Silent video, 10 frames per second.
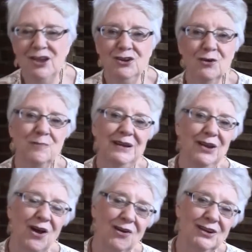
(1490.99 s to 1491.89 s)
Your
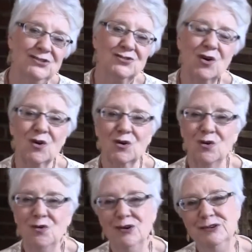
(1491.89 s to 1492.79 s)
belongings are
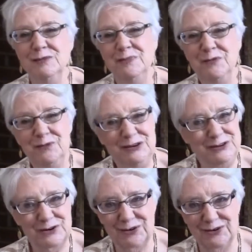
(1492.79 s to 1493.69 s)
going to be
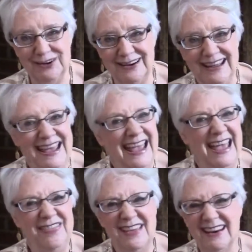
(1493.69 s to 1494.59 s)
returned,
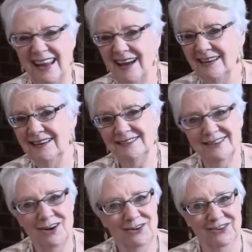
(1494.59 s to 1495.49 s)
and the
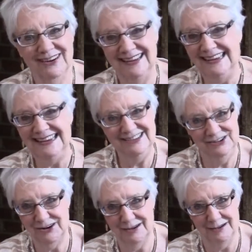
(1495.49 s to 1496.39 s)
lions aren't going to
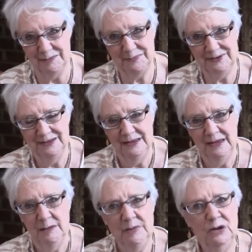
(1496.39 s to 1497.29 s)
eat you up,
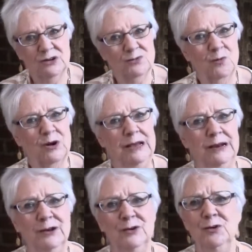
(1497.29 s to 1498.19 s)
because we're
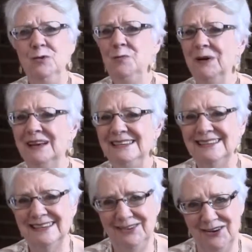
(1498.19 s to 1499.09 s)
in a new
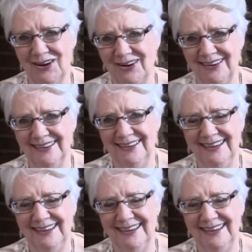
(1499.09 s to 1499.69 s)
place in God,